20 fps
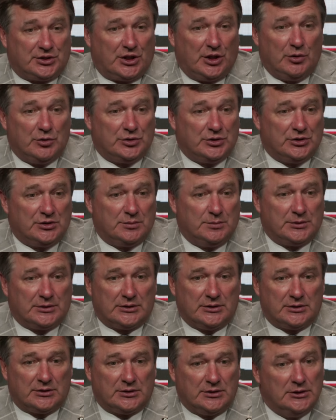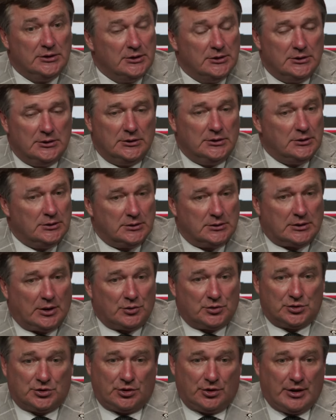as coaches, because
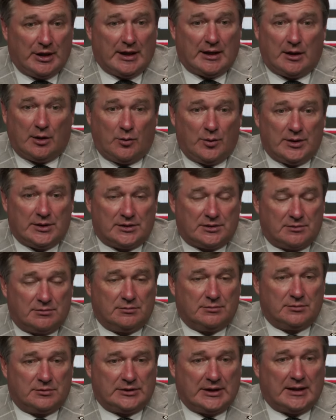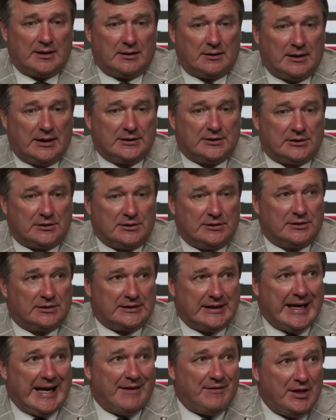coaches are not always technologically
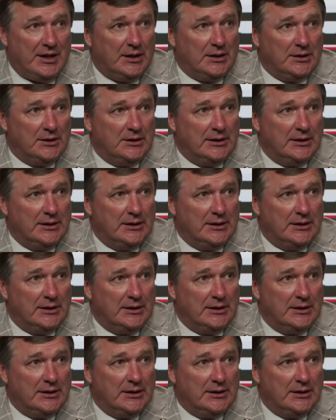savvy,